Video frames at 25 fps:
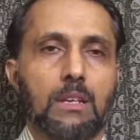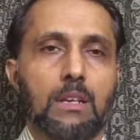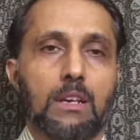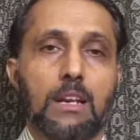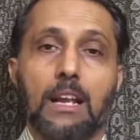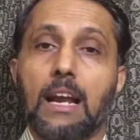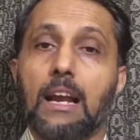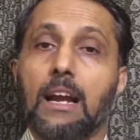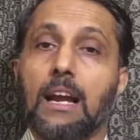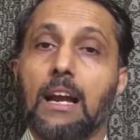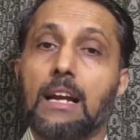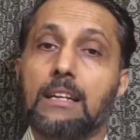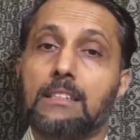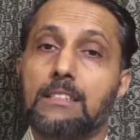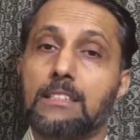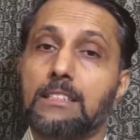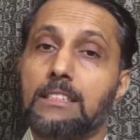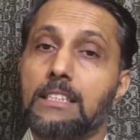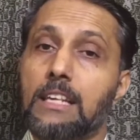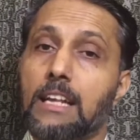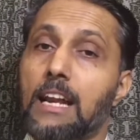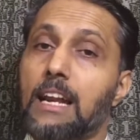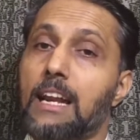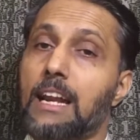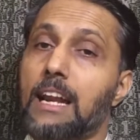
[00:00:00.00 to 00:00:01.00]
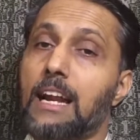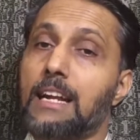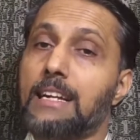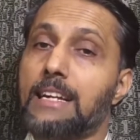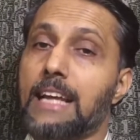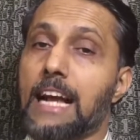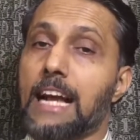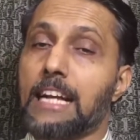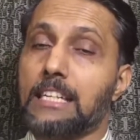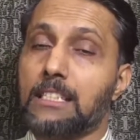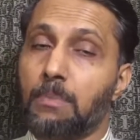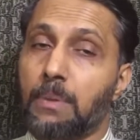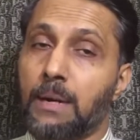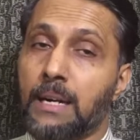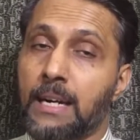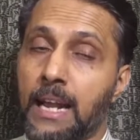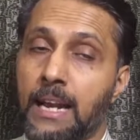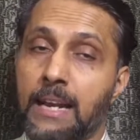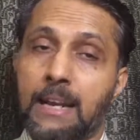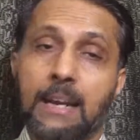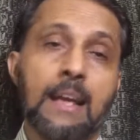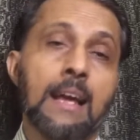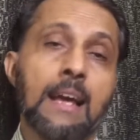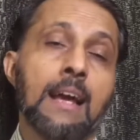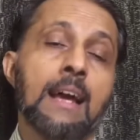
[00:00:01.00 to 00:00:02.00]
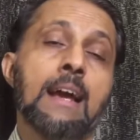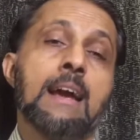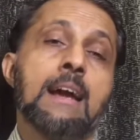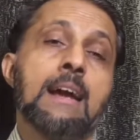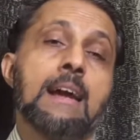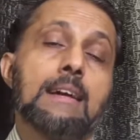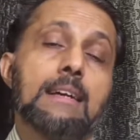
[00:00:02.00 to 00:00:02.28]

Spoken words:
Considering real tax burden,